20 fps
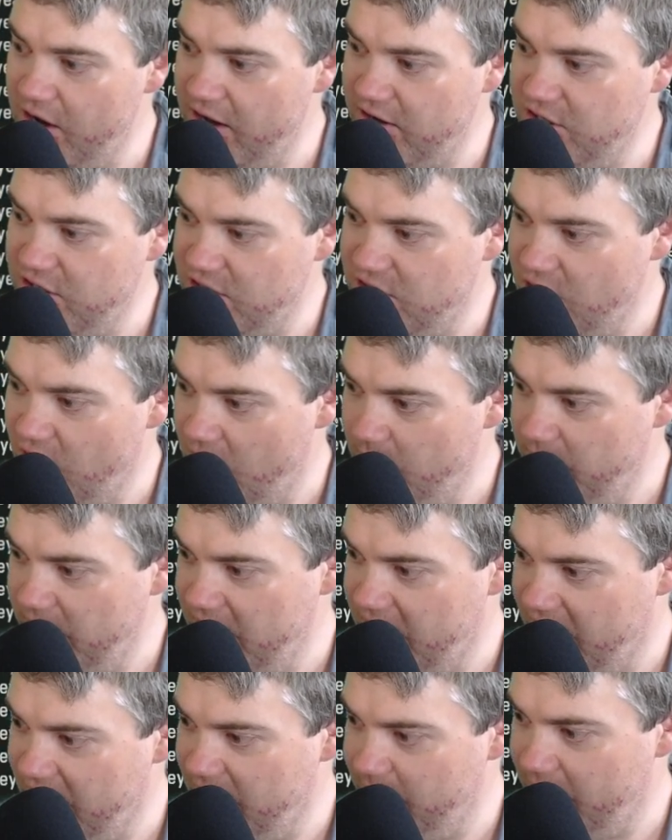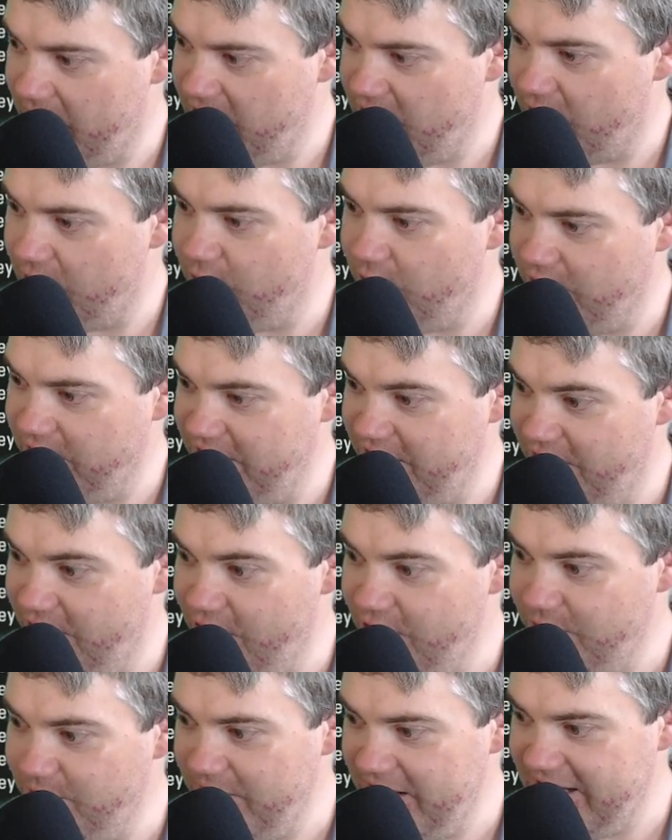was just harping on about not rolling your
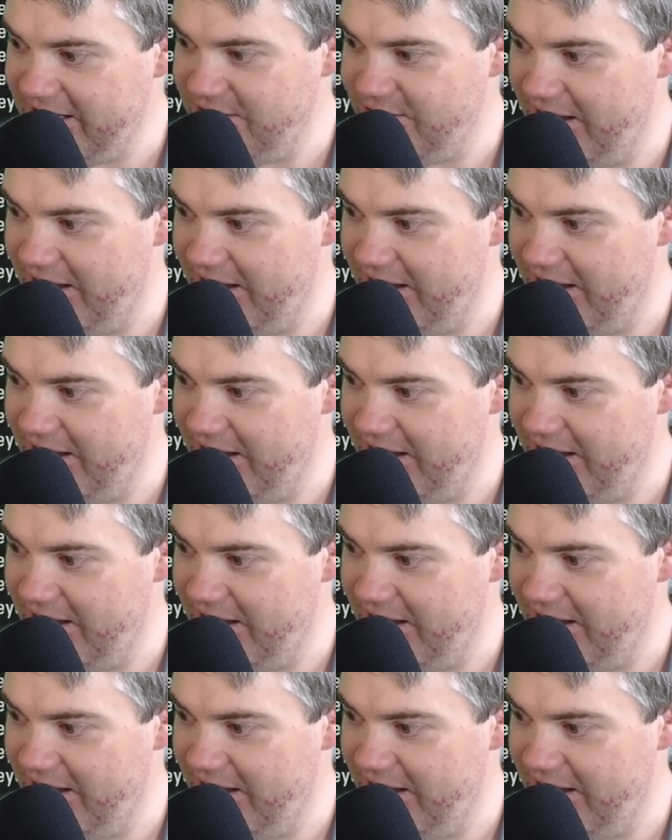own because